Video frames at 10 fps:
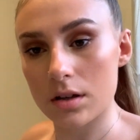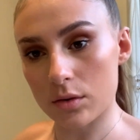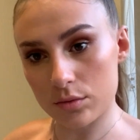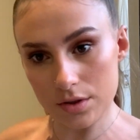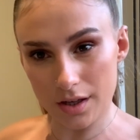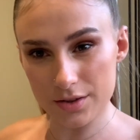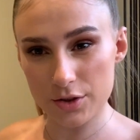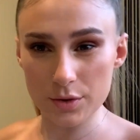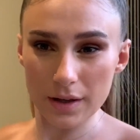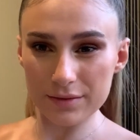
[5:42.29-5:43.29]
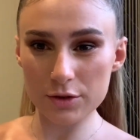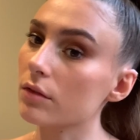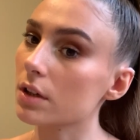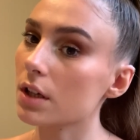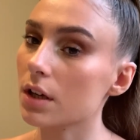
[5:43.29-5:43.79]
also I do have
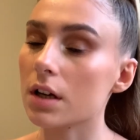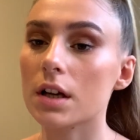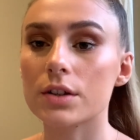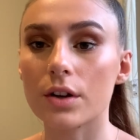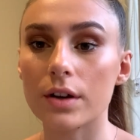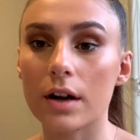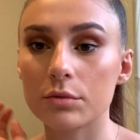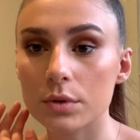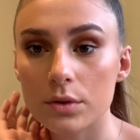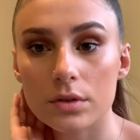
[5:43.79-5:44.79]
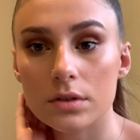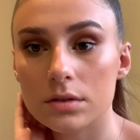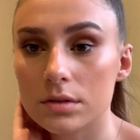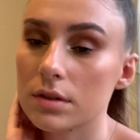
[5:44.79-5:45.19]
really like I don't have one on,